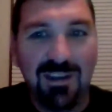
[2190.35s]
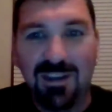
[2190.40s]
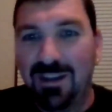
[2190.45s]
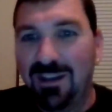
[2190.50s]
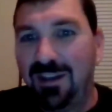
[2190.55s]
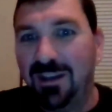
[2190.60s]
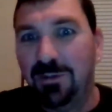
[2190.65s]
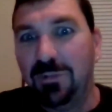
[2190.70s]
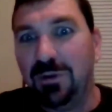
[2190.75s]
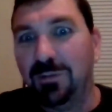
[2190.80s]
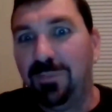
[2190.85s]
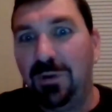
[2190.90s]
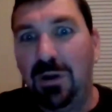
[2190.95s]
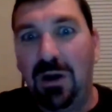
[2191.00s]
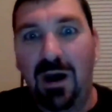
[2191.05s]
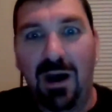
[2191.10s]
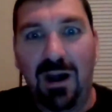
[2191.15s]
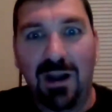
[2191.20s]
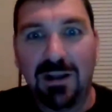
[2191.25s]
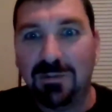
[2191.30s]
Him and
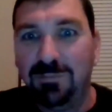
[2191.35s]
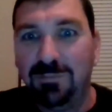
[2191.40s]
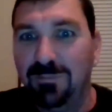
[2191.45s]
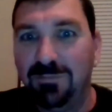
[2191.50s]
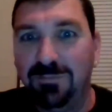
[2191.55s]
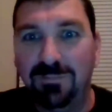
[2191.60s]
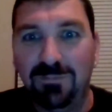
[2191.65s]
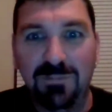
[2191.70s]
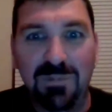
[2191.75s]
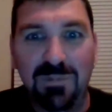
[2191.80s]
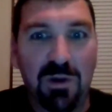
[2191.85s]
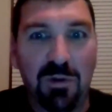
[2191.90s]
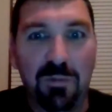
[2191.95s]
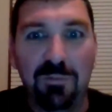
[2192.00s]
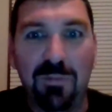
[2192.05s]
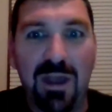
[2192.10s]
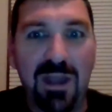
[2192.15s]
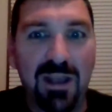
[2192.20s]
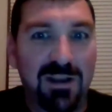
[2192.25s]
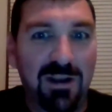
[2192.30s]
Pac,
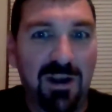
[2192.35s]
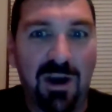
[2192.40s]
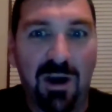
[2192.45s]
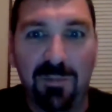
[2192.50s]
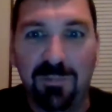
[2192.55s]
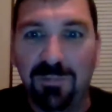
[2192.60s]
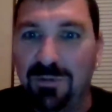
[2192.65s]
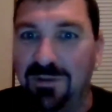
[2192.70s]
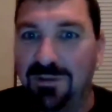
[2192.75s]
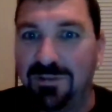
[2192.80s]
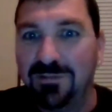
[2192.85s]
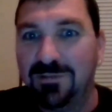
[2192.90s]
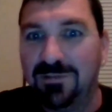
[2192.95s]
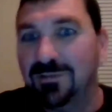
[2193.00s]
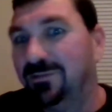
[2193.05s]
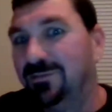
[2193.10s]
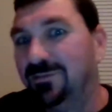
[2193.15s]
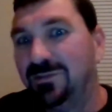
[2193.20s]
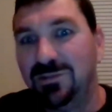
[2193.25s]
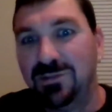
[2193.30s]
make up and
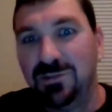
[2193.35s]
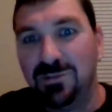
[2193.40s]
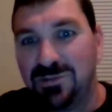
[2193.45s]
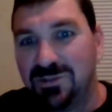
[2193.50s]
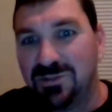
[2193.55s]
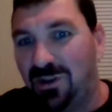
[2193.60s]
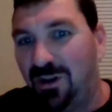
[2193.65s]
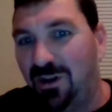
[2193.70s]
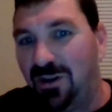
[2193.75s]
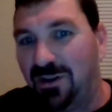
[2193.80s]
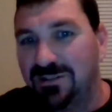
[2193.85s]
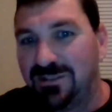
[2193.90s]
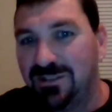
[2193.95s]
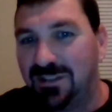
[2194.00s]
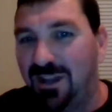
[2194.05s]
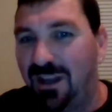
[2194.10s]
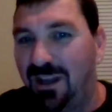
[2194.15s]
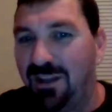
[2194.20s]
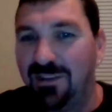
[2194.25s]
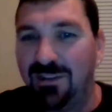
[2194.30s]
do songs
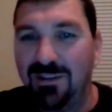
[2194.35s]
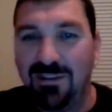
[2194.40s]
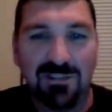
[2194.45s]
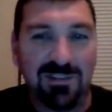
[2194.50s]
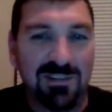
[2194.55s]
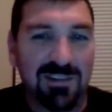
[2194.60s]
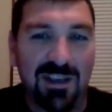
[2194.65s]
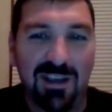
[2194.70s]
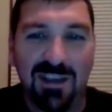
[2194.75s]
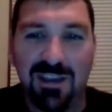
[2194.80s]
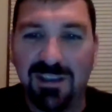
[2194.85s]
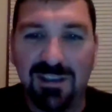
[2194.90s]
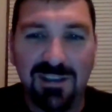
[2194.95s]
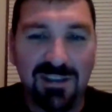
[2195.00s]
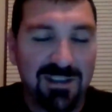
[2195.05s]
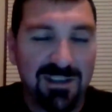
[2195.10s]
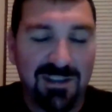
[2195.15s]
together, and like